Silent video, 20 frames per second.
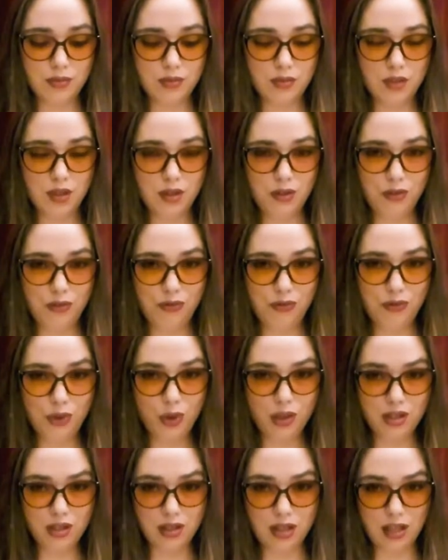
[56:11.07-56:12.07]

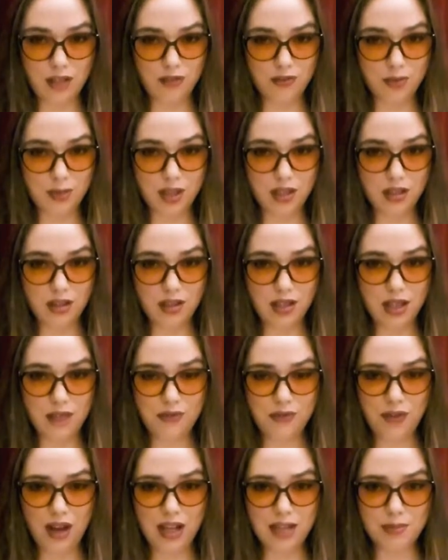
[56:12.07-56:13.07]
Forgive me
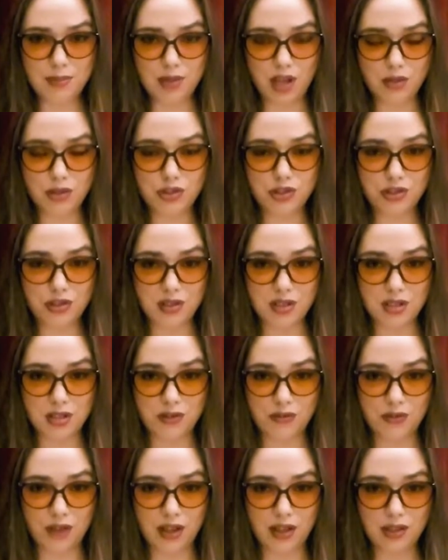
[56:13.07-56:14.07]
if I am not
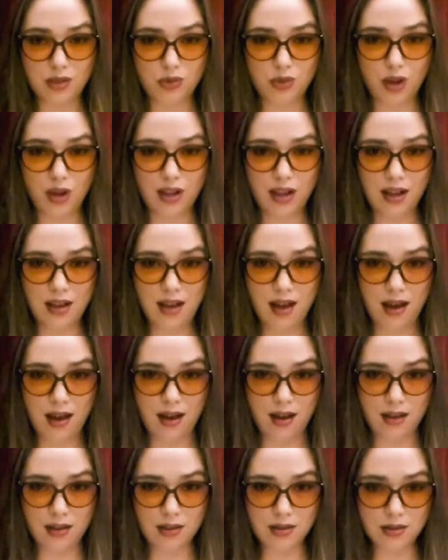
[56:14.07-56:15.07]
justified in what I
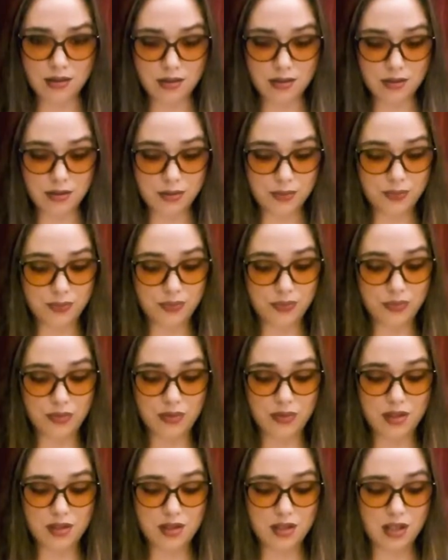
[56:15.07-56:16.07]
ask,
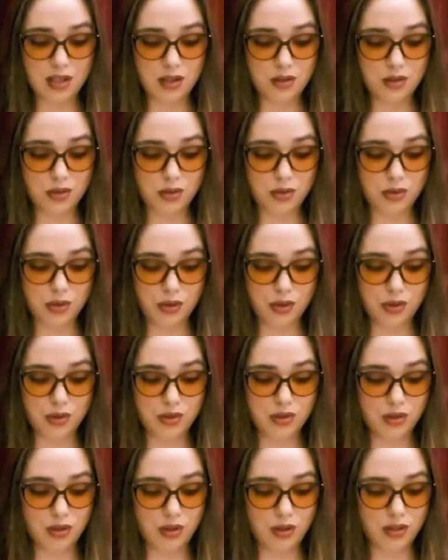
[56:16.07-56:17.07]
said
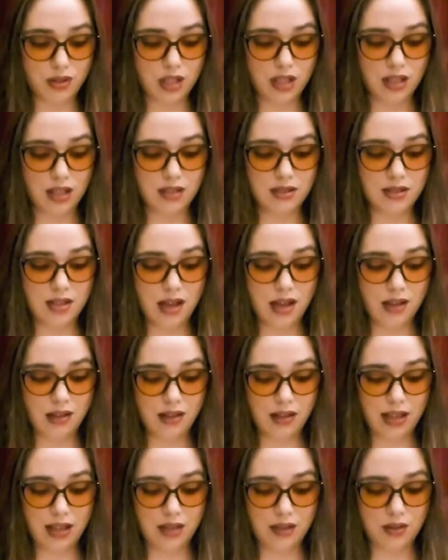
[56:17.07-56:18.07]
Scrooge, looking
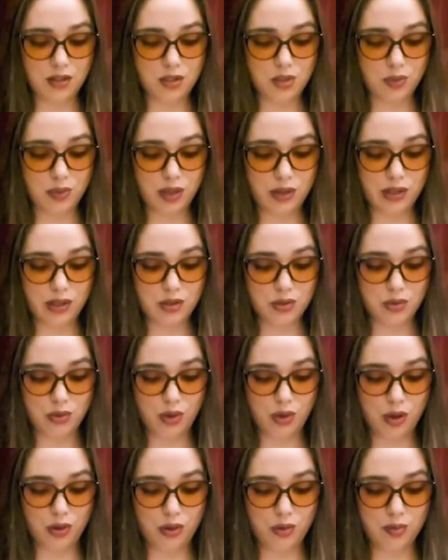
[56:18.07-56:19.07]
intently at the spirit's
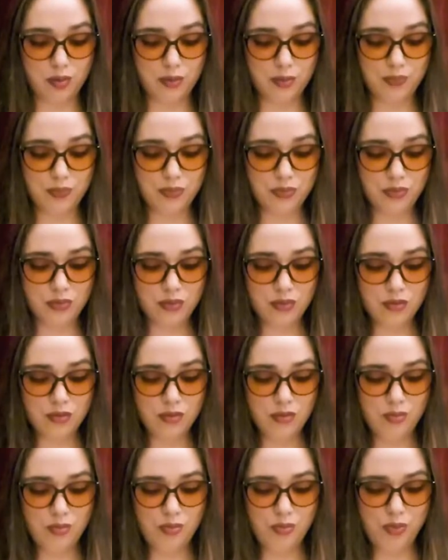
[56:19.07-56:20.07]
robe.
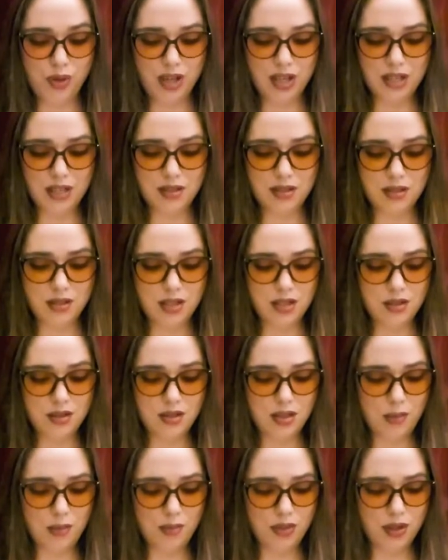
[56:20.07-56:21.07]
But I see
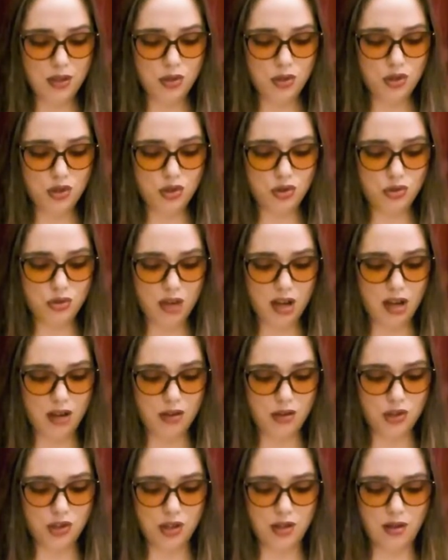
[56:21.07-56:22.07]
something
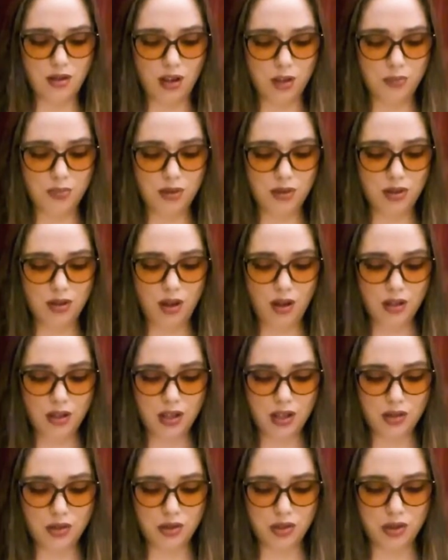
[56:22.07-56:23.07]
strange and not
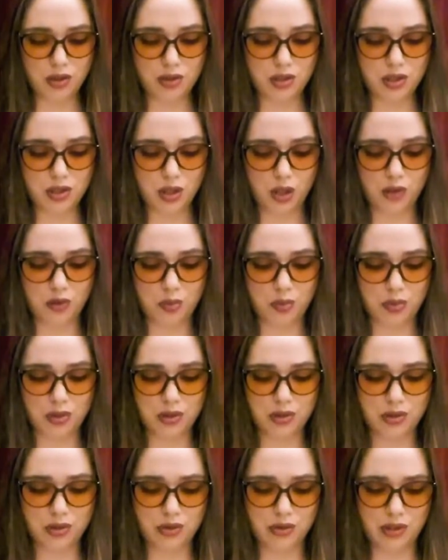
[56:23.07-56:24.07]
belonging to yourself
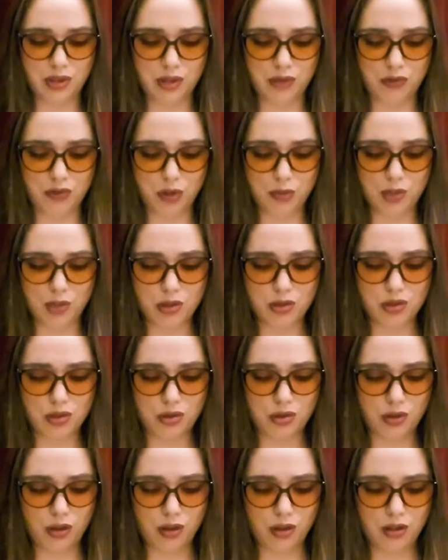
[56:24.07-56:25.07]
protruding from your
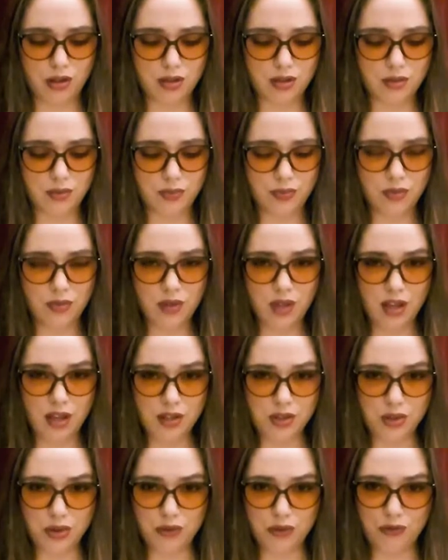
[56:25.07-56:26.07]
skirt.
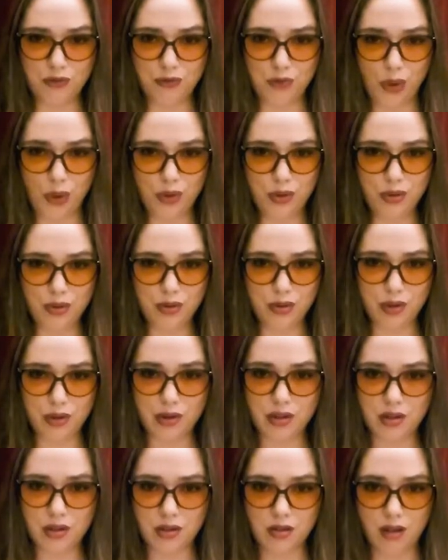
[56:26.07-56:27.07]
Is it a foot or
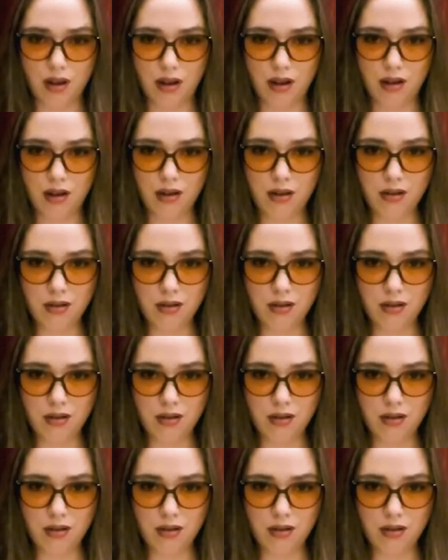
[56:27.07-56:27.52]
a claw?